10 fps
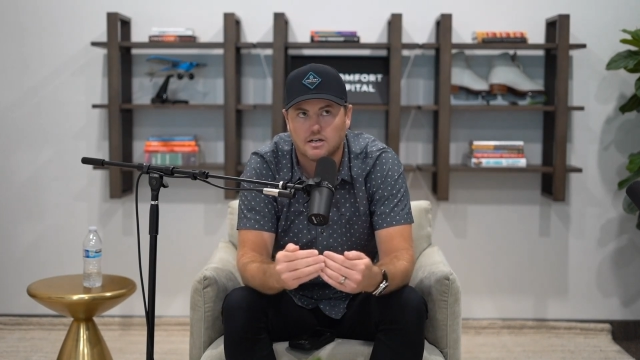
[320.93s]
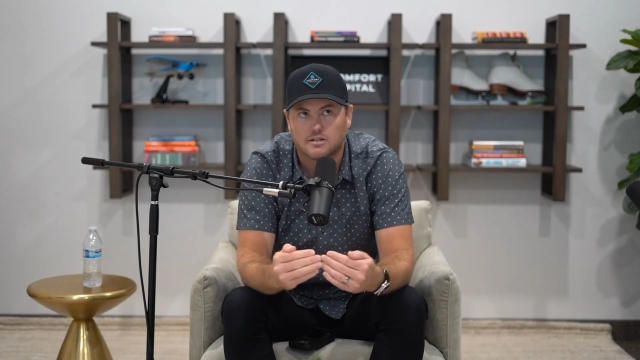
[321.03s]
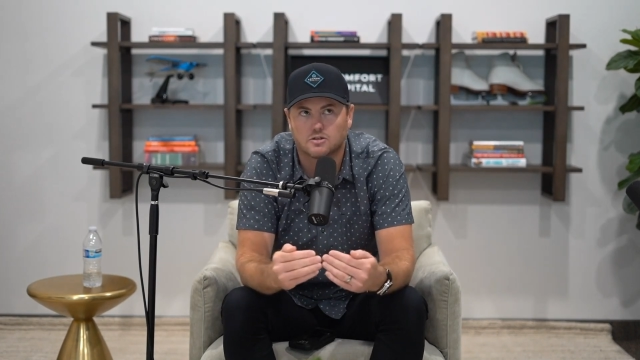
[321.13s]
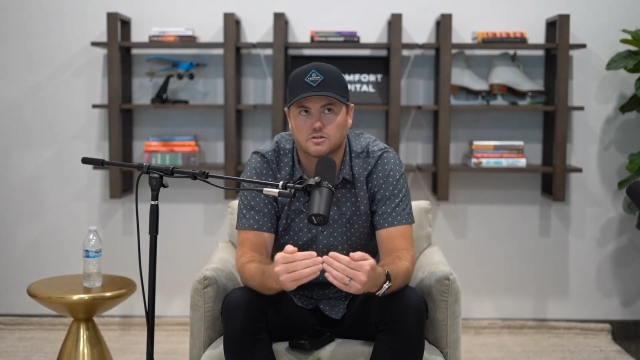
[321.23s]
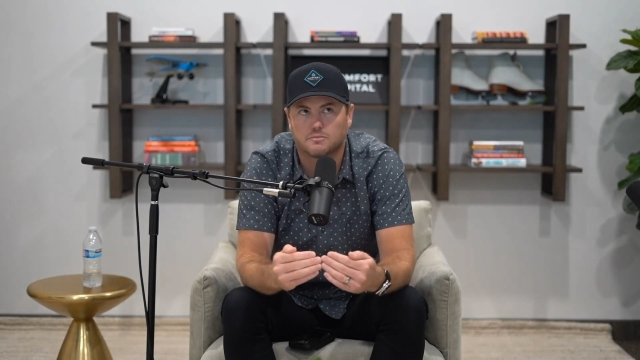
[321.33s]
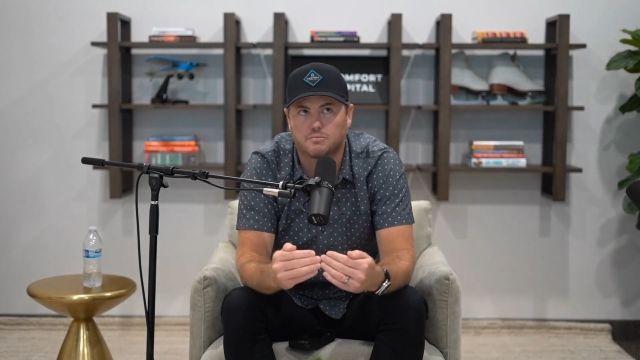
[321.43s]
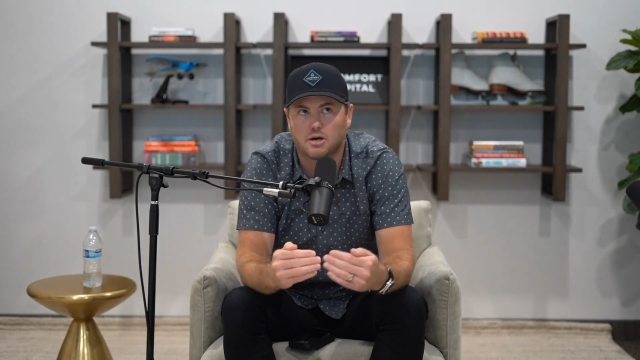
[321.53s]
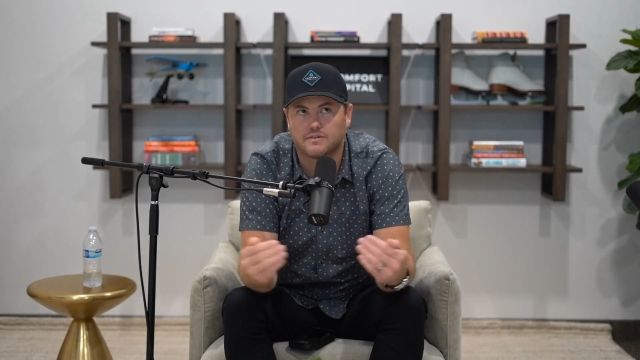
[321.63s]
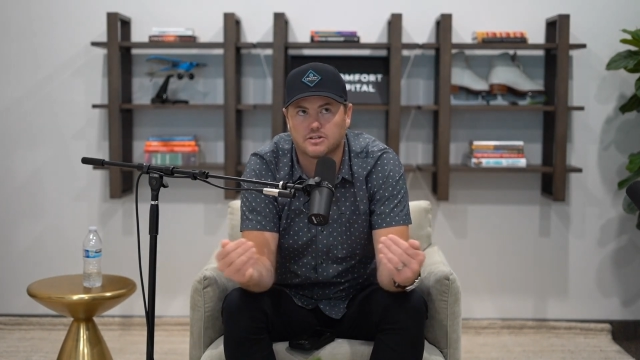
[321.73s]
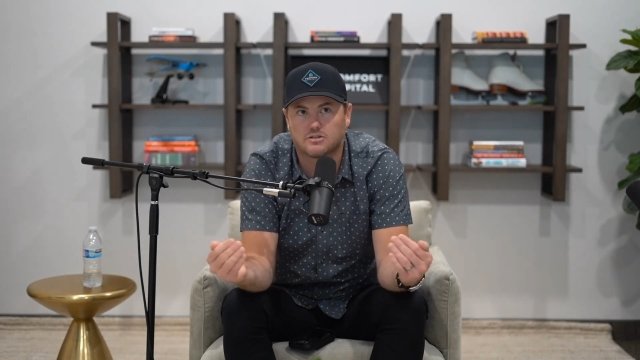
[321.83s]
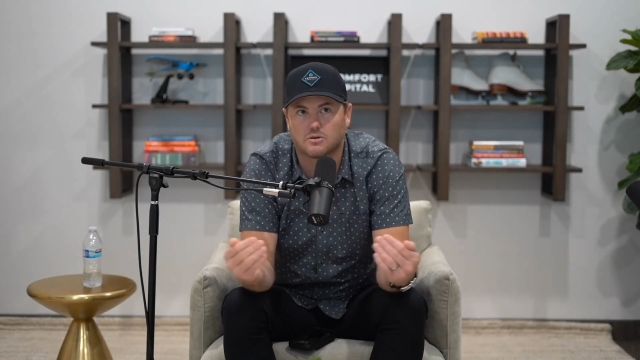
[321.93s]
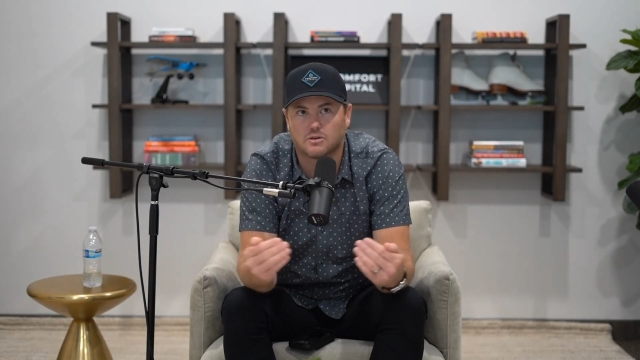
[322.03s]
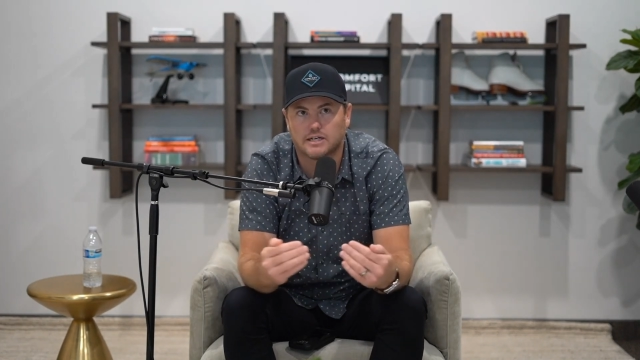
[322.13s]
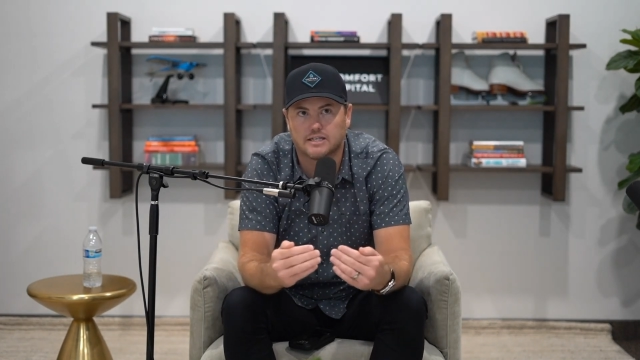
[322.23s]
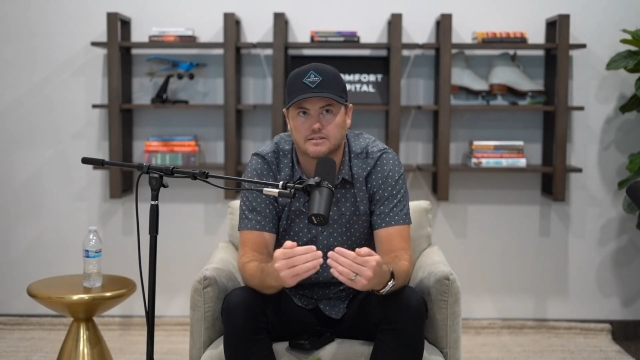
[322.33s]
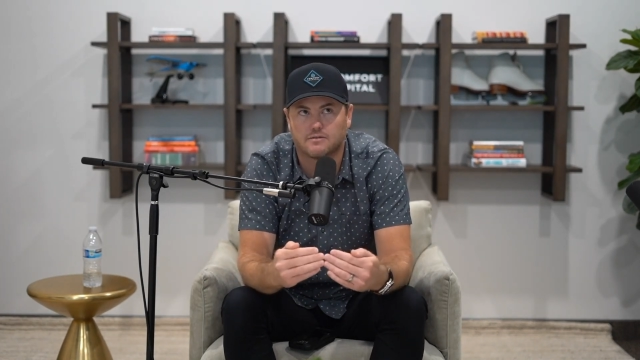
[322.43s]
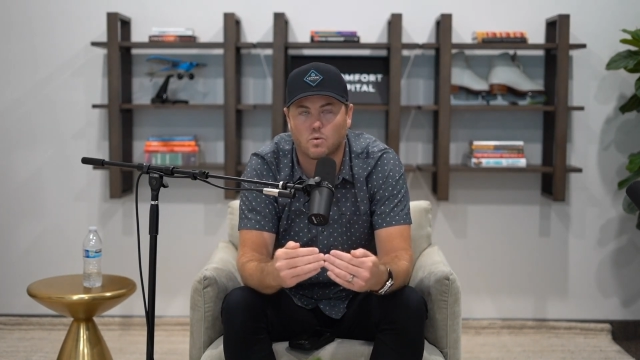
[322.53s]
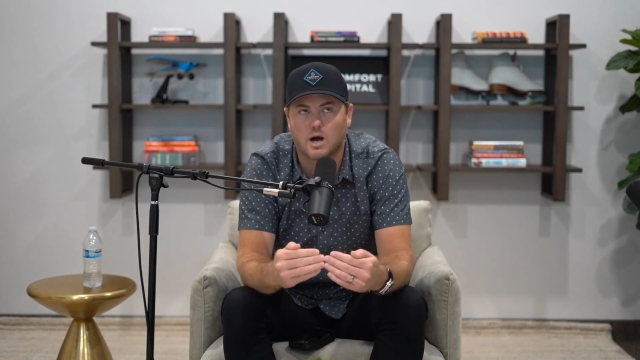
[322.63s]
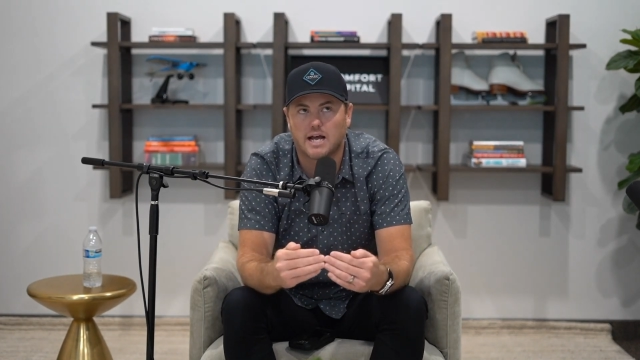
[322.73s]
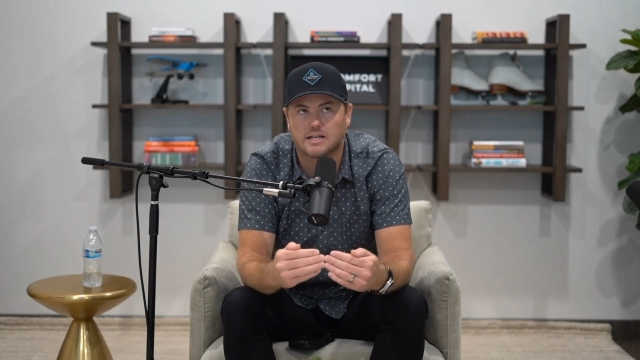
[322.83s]
So part of the story is
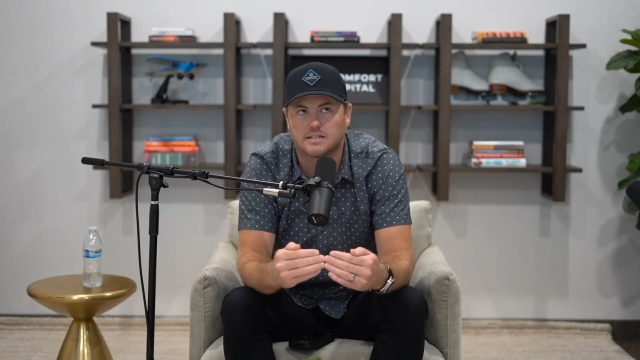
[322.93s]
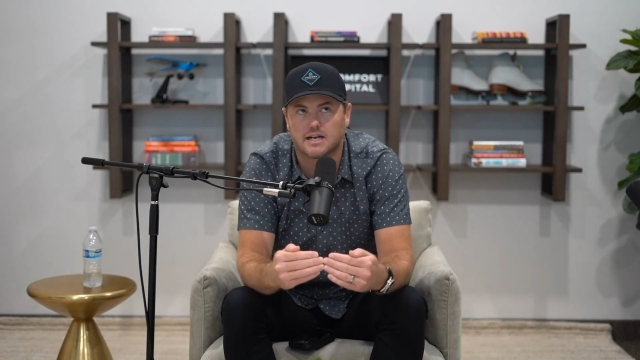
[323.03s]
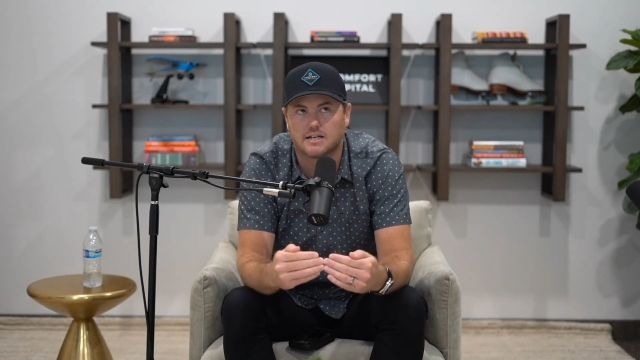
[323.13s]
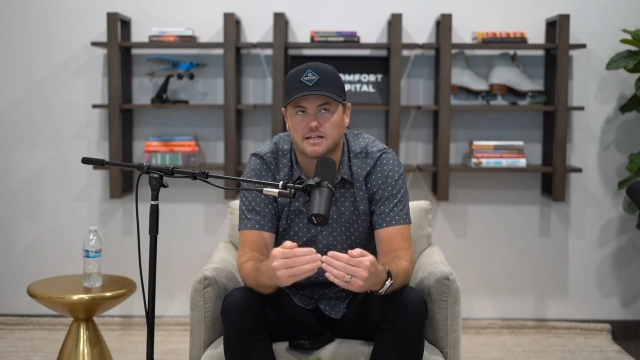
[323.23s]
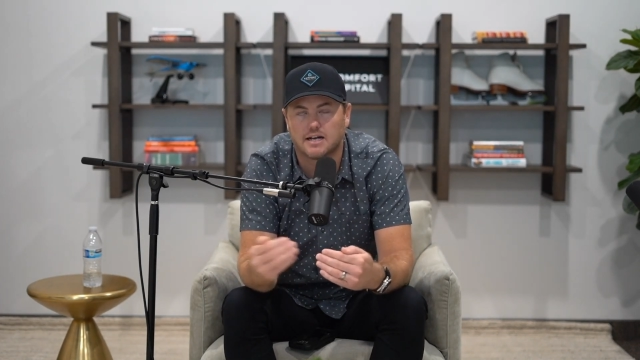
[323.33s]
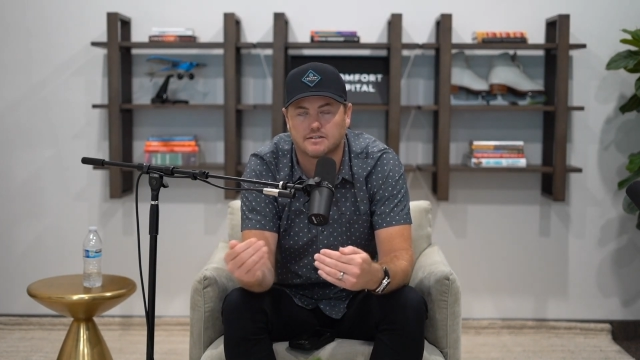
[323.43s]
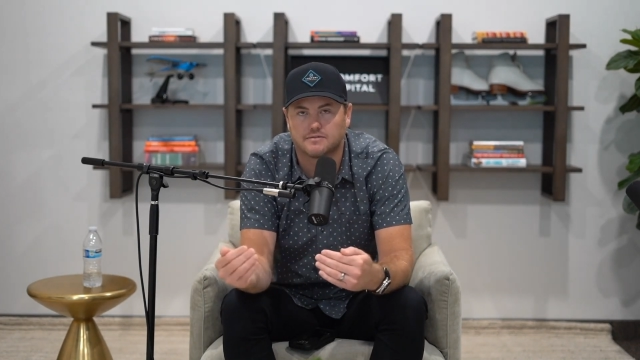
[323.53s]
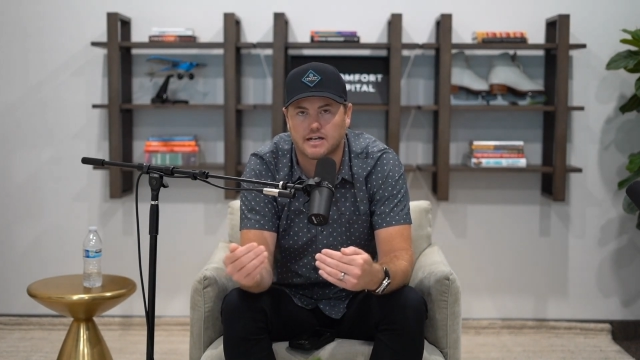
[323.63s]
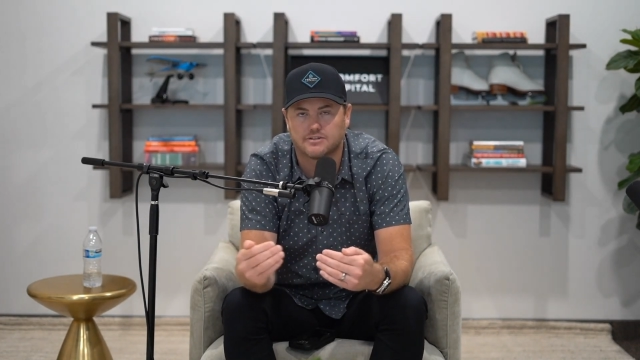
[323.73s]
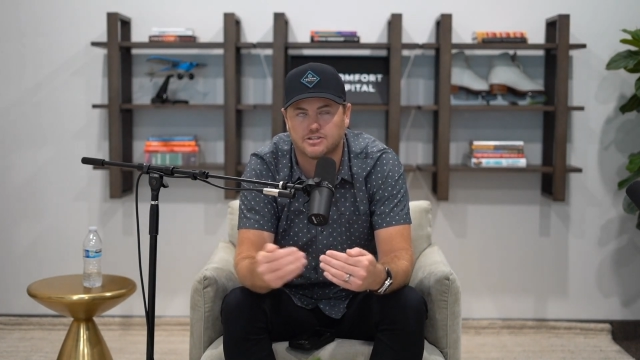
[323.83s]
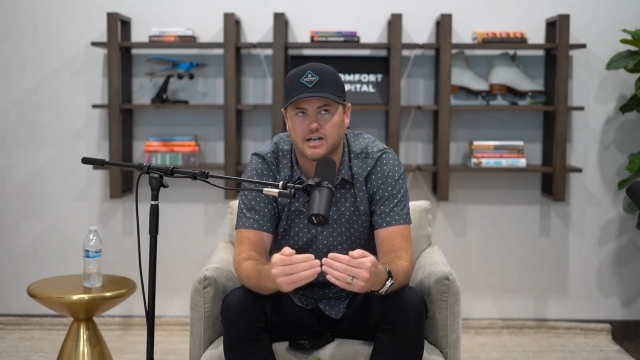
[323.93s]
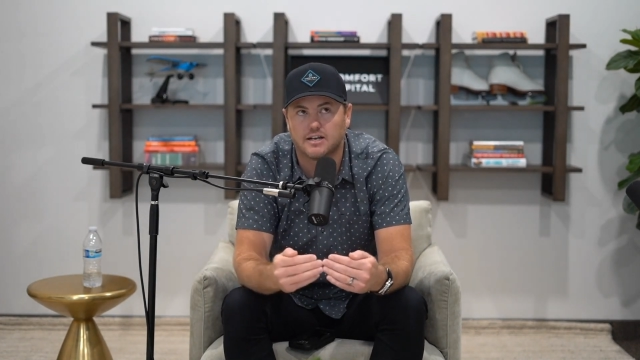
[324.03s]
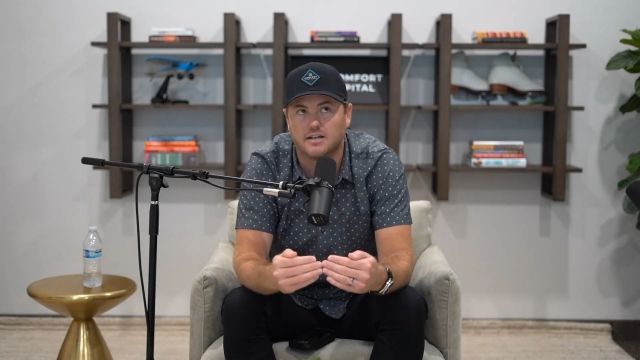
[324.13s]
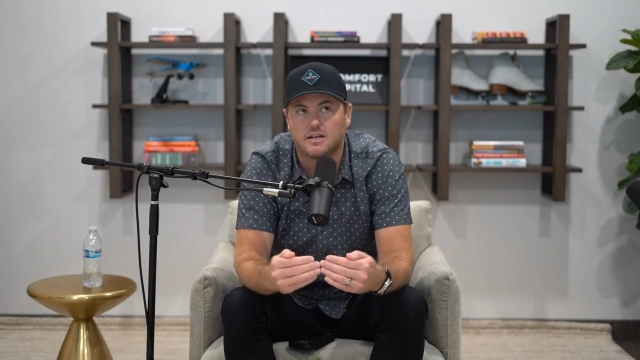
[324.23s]
why I decided not to fly the jet.